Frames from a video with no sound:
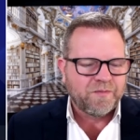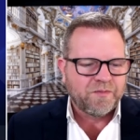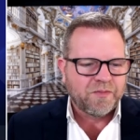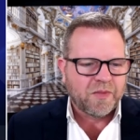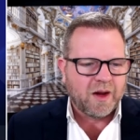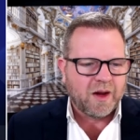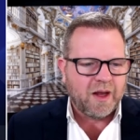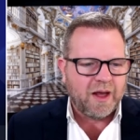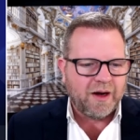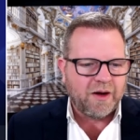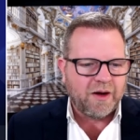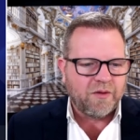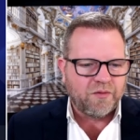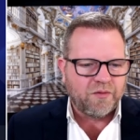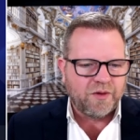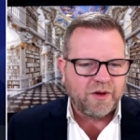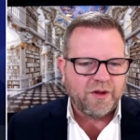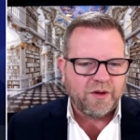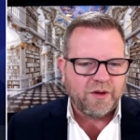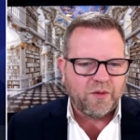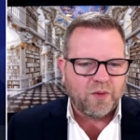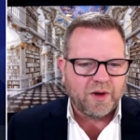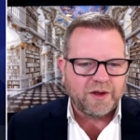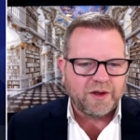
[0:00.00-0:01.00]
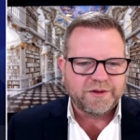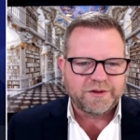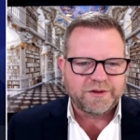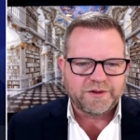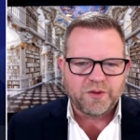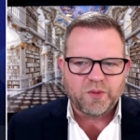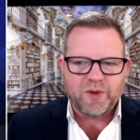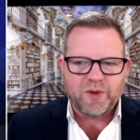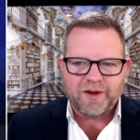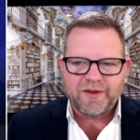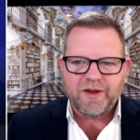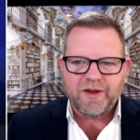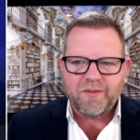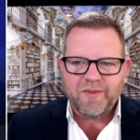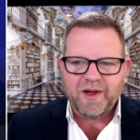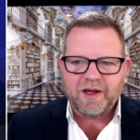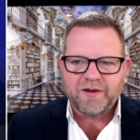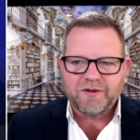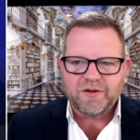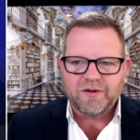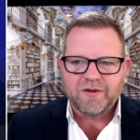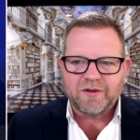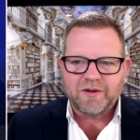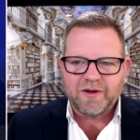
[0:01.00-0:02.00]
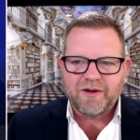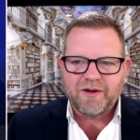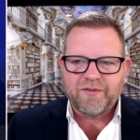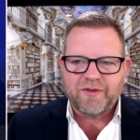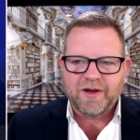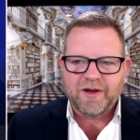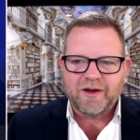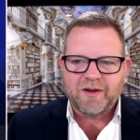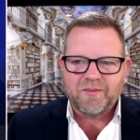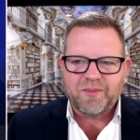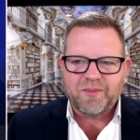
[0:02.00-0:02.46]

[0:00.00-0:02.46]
and it really was the way they made their living.